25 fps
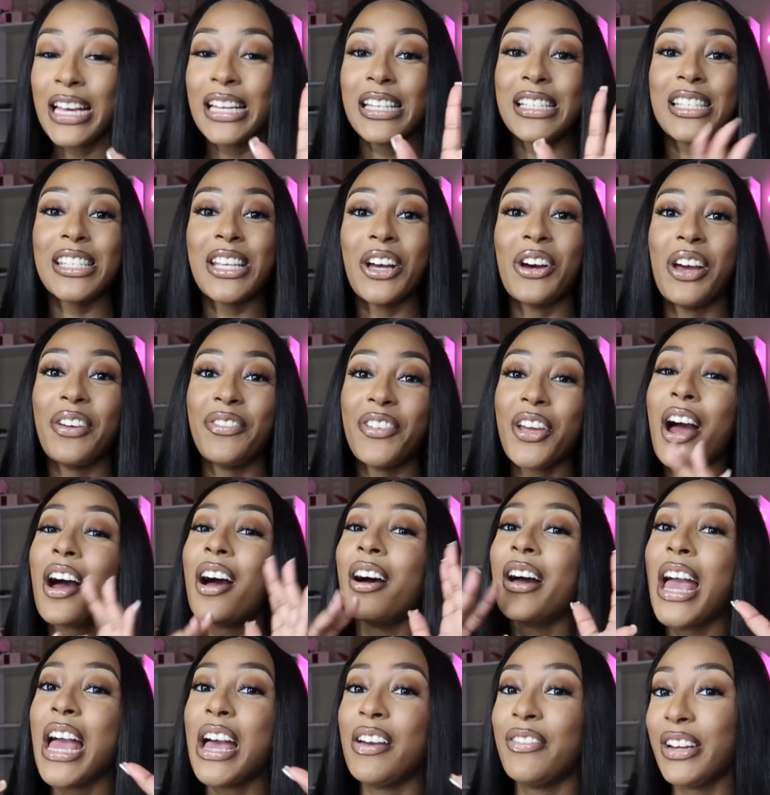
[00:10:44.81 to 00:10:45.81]
So if
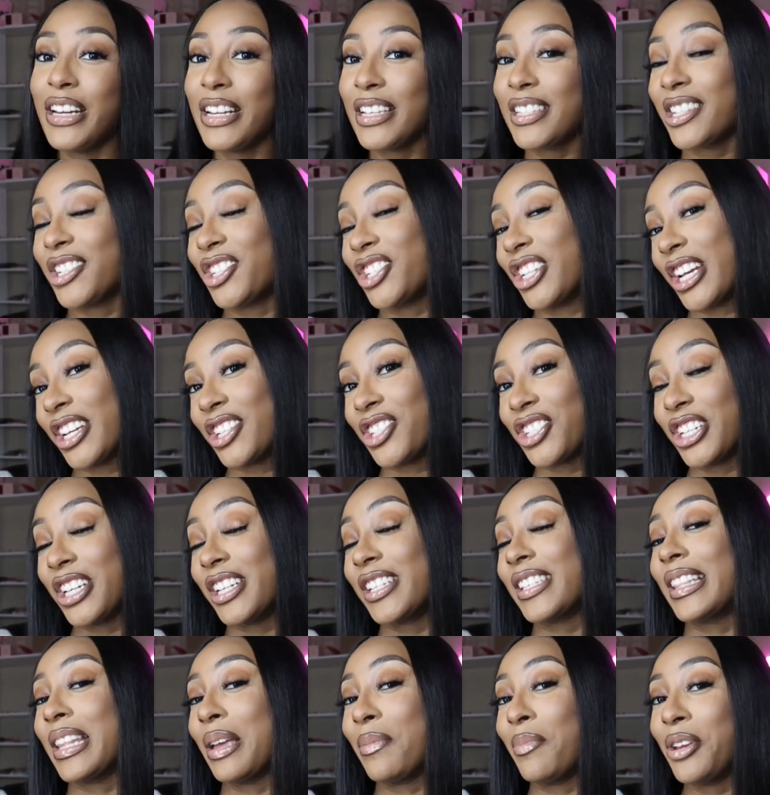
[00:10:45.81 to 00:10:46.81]
y'all have any
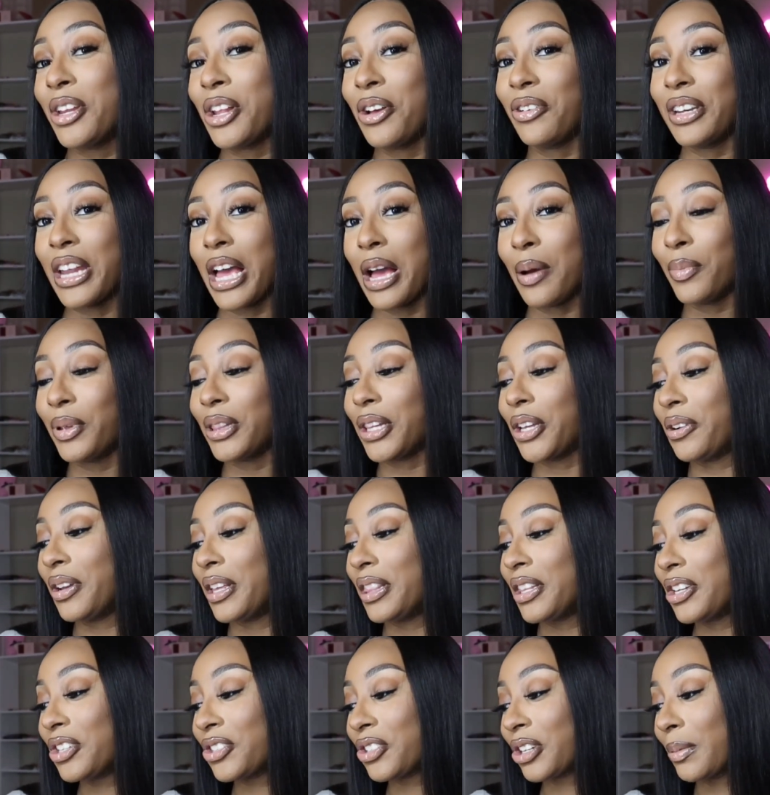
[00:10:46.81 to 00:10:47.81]
suggestions, let me know down below
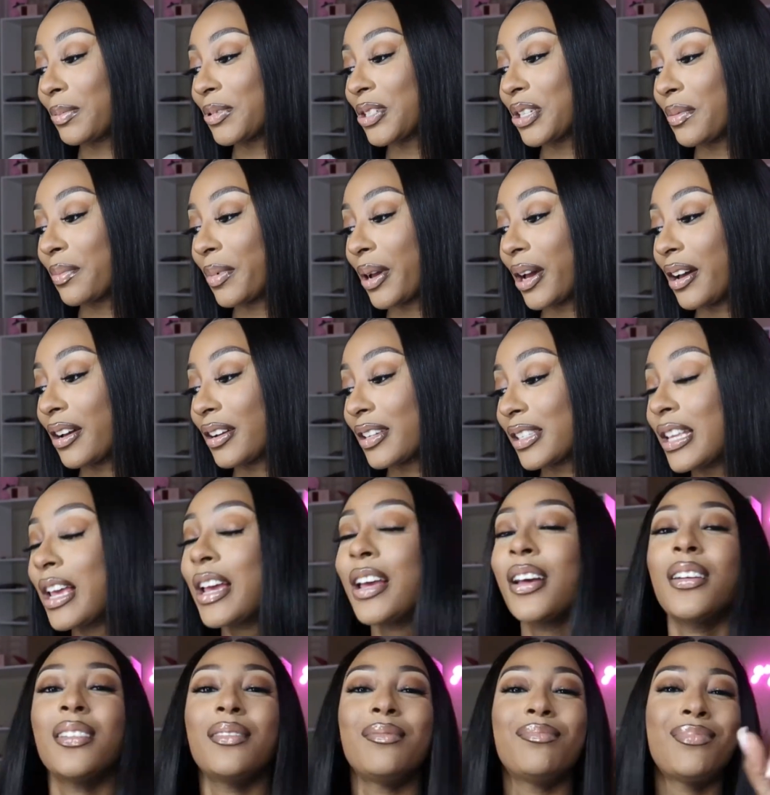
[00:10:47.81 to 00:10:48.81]
in the description box.
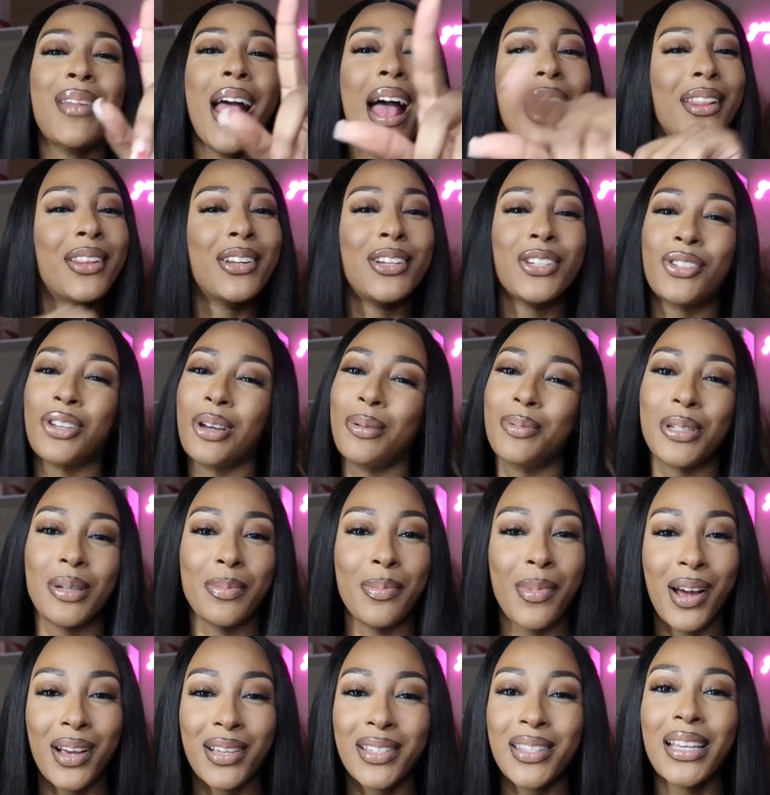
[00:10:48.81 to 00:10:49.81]
Not in the
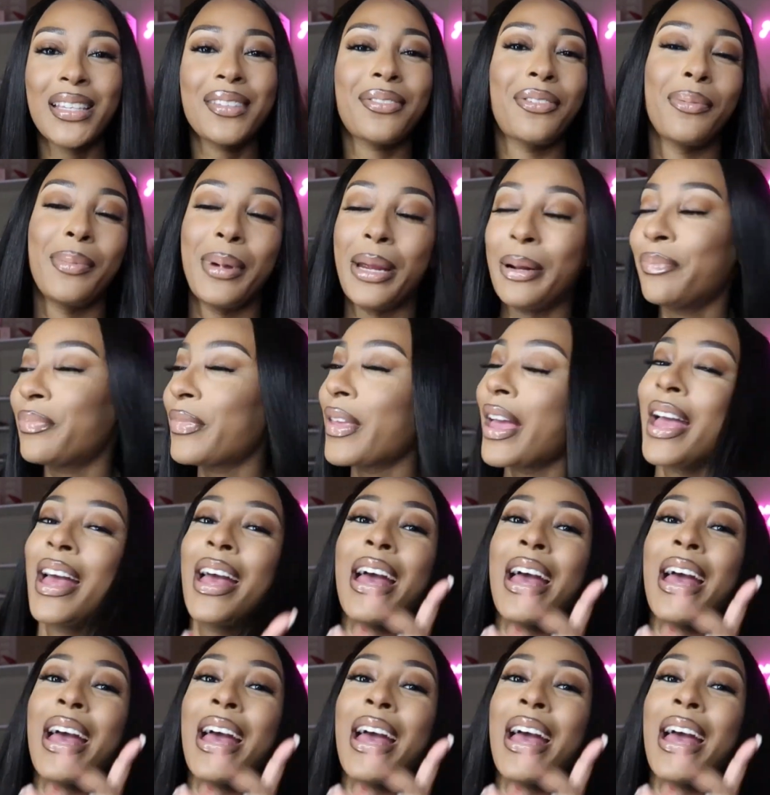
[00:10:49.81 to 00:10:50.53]
description box, that's for me.